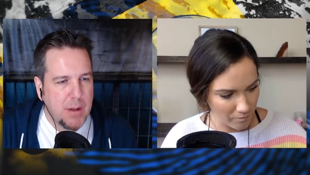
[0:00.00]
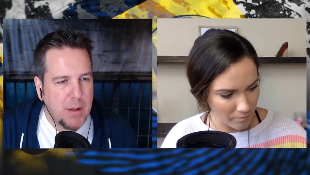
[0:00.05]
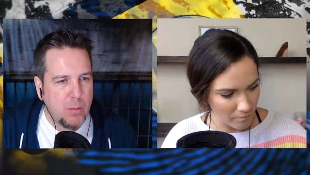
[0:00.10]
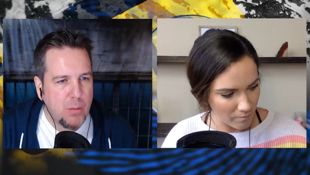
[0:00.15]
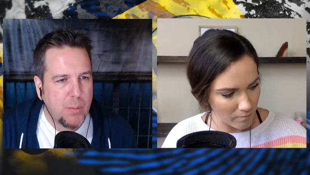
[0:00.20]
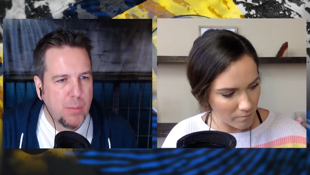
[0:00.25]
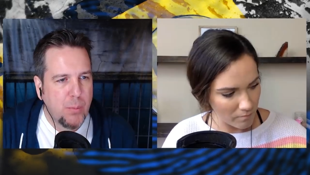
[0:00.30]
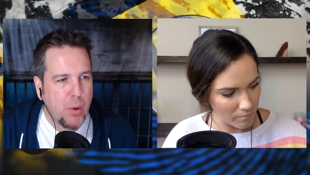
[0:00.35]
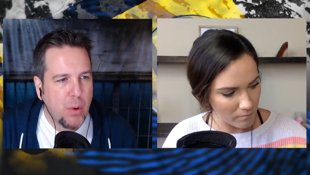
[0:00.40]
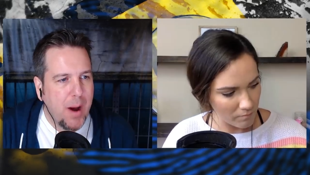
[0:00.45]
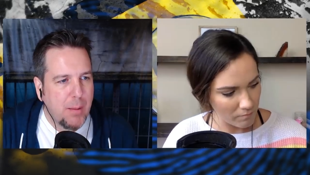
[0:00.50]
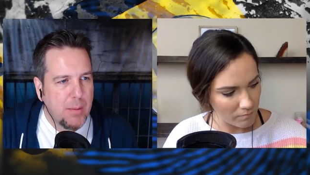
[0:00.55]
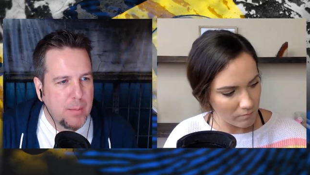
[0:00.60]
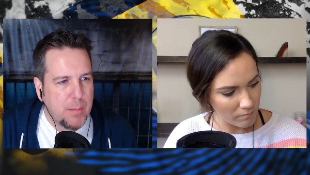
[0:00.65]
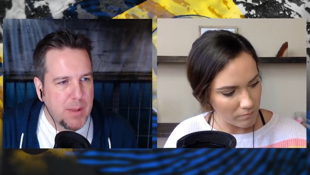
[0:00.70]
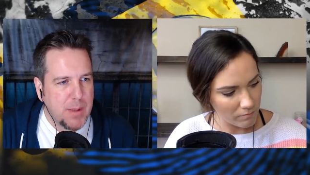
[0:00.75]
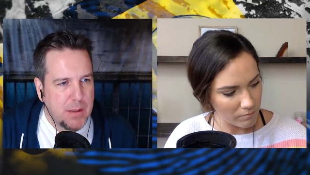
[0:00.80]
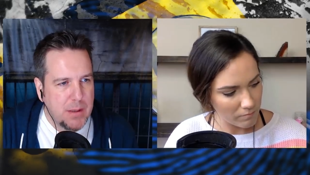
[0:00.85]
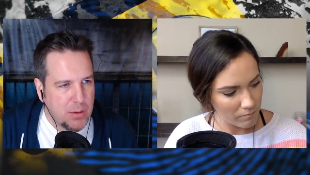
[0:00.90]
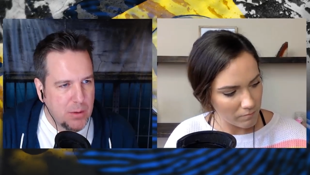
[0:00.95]
Speaker 1: will
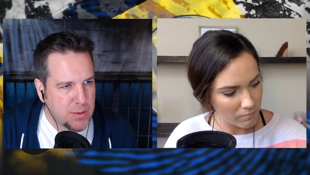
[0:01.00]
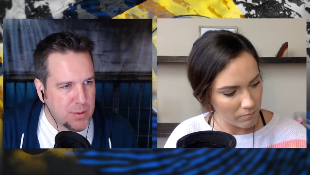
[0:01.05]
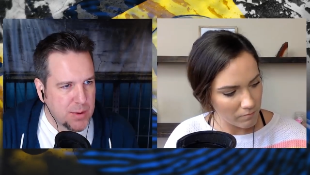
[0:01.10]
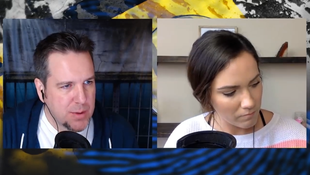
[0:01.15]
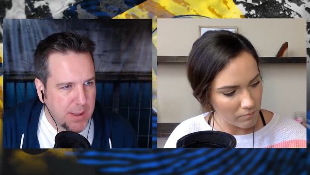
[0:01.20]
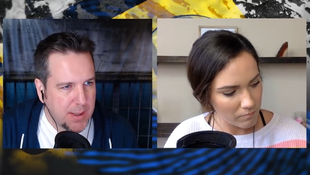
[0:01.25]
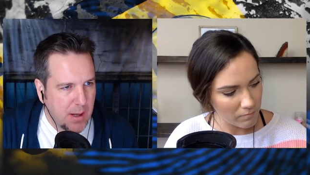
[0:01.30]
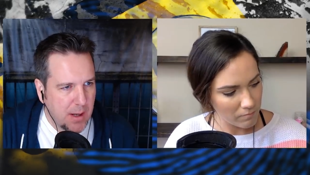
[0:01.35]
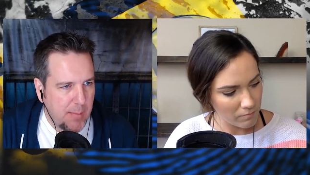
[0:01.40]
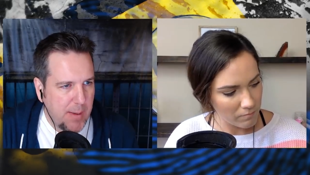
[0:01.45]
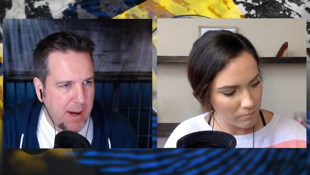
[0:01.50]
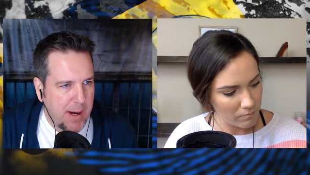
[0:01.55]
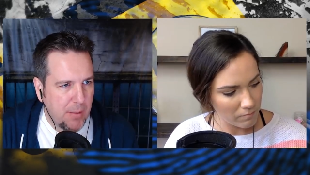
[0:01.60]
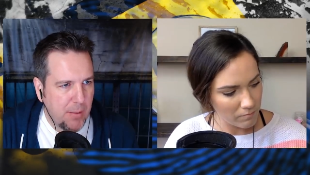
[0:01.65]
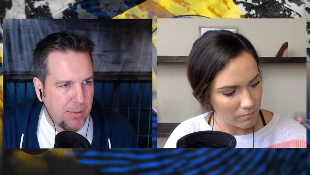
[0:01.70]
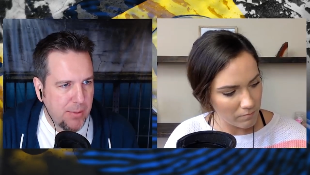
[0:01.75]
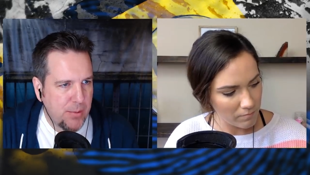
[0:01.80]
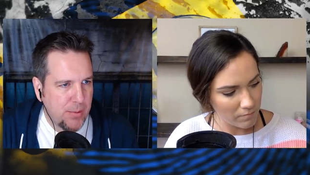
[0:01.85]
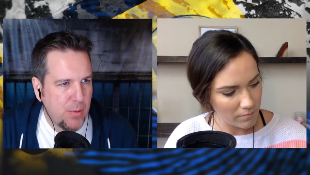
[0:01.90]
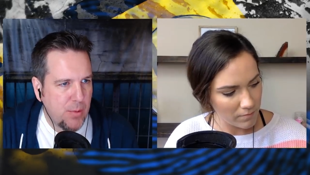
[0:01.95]
probably usually come
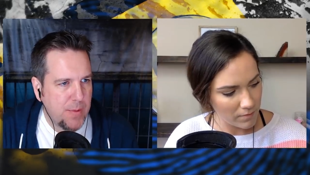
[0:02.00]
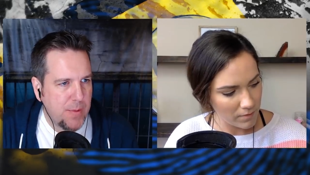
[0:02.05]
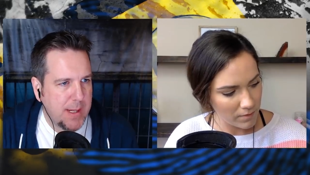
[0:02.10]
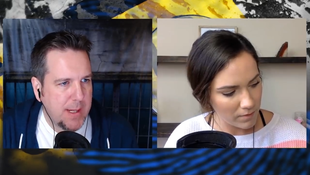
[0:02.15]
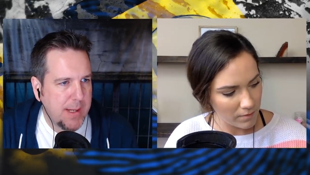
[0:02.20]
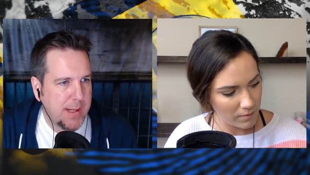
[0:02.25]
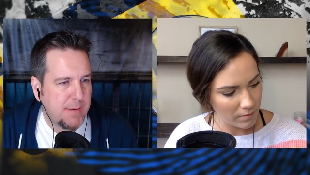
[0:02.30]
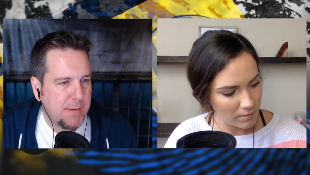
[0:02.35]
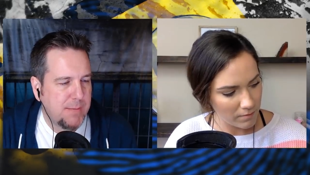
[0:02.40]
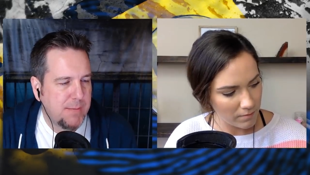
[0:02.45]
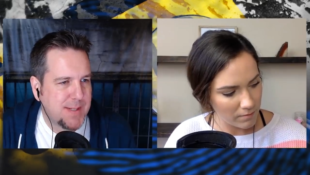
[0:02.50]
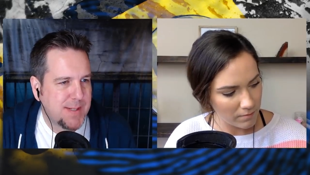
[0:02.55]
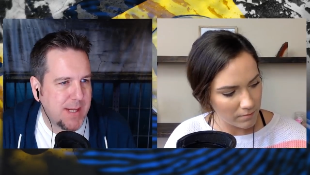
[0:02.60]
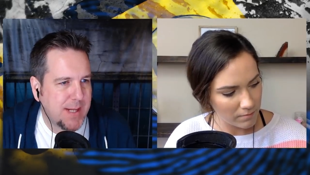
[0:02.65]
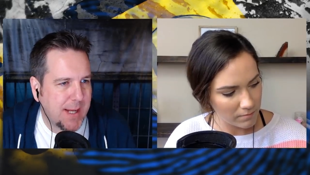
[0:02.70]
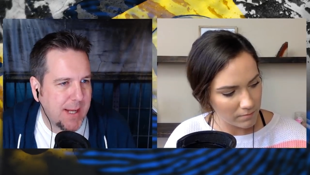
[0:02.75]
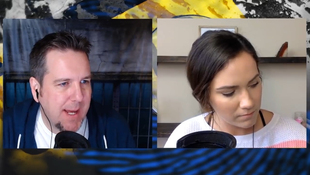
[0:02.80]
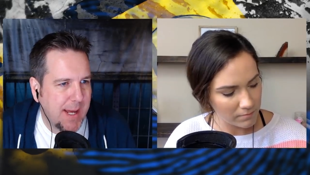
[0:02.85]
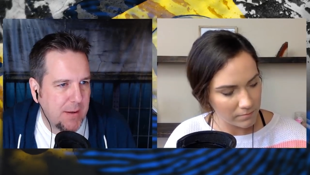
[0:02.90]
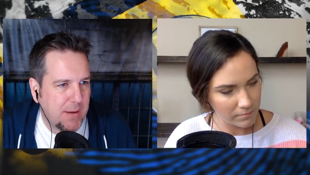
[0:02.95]
out through the
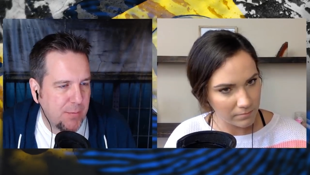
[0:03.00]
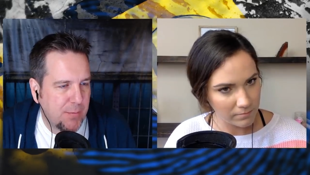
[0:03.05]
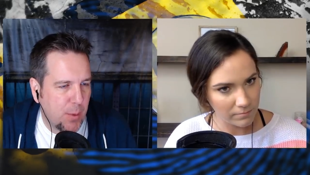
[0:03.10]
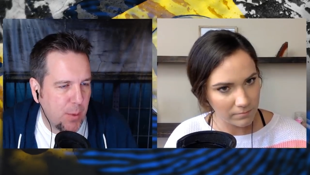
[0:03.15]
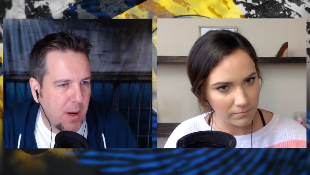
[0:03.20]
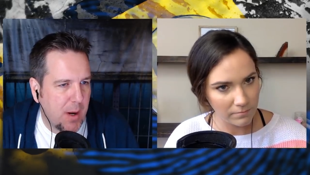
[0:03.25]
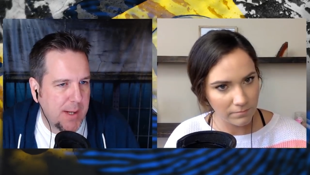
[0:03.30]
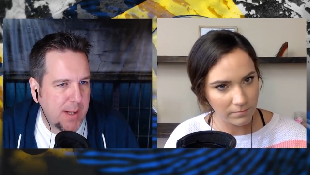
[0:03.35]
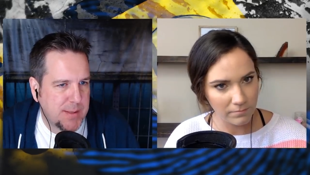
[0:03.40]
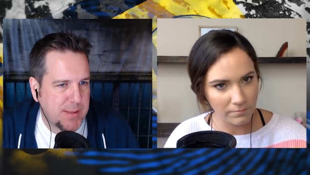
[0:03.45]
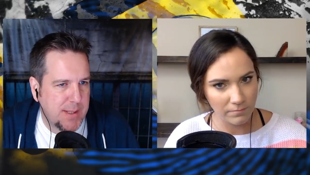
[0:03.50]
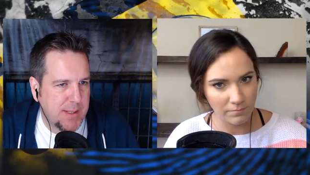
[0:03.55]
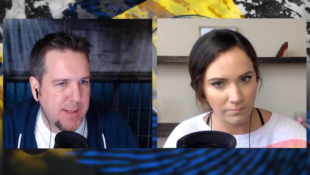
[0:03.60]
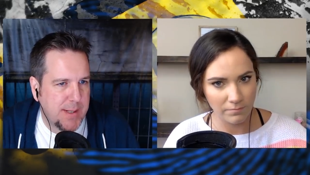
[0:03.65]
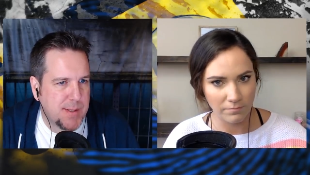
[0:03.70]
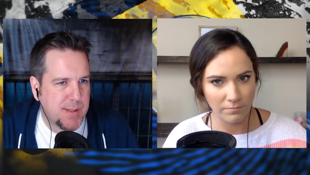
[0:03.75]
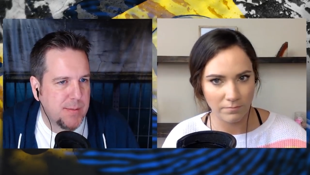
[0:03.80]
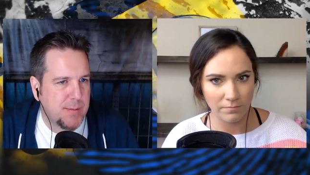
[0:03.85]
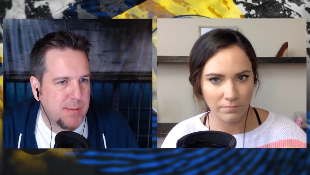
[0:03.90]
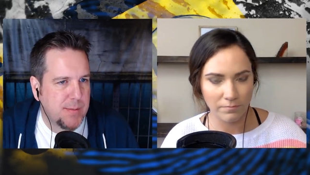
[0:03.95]
investigative
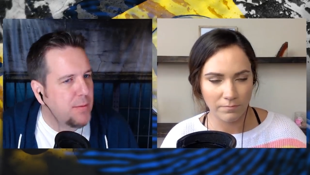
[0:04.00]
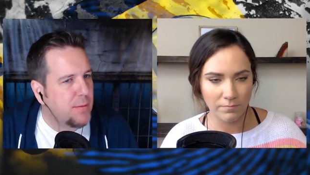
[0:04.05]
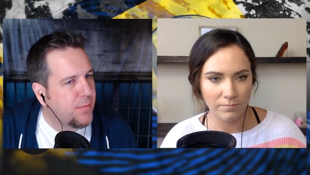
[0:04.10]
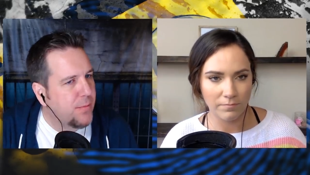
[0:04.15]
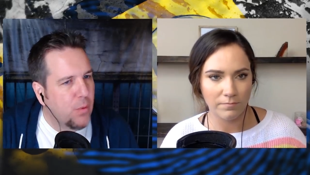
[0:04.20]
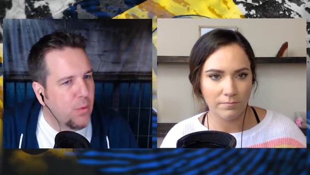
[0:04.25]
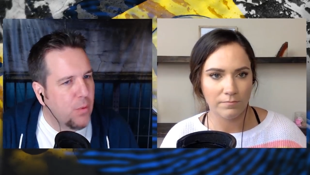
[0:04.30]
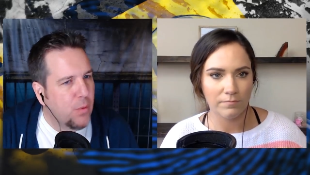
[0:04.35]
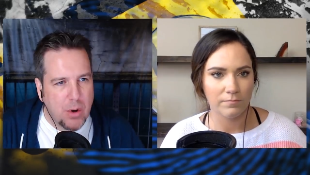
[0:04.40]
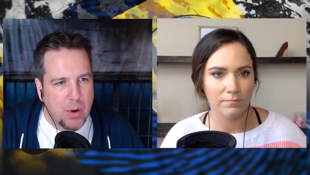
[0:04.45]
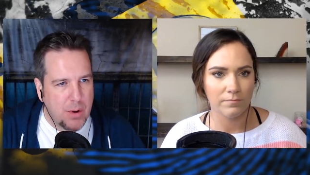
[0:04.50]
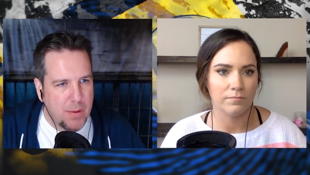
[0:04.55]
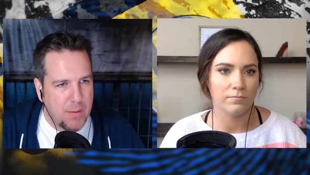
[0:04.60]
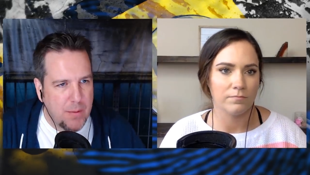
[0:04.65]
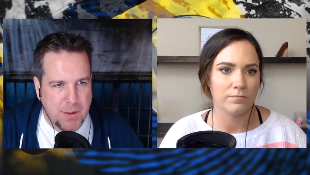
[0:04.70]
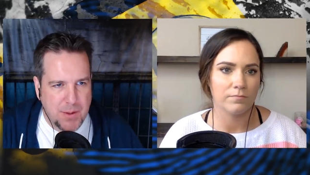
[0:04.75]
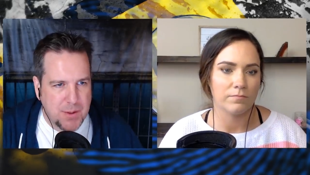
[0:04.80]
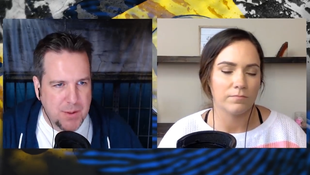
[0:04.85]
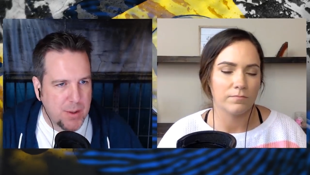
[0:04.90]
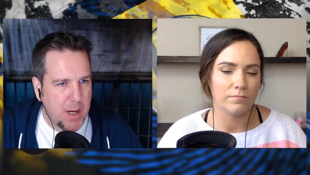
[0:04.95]
process before
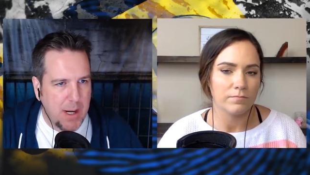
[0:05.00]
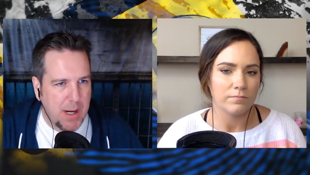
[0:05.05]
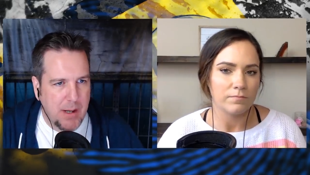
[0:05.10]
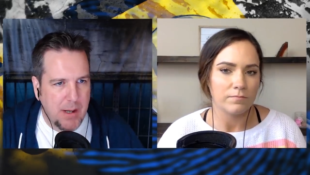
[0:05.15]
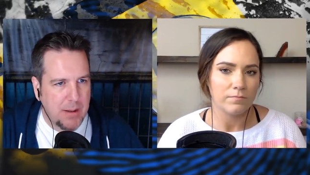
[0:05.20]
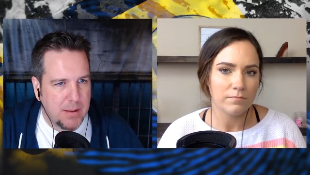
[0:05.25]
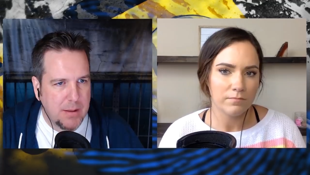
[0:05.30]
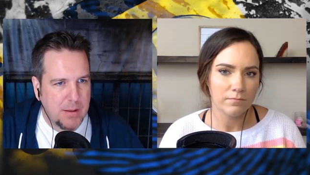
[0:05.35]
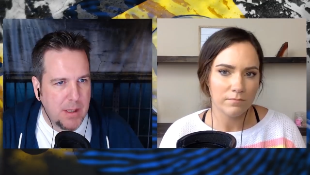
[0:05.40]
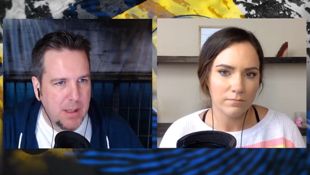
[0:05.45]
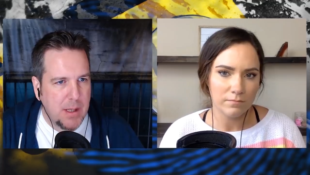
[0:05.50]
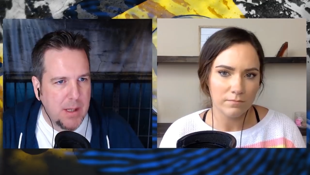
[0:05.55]
the trial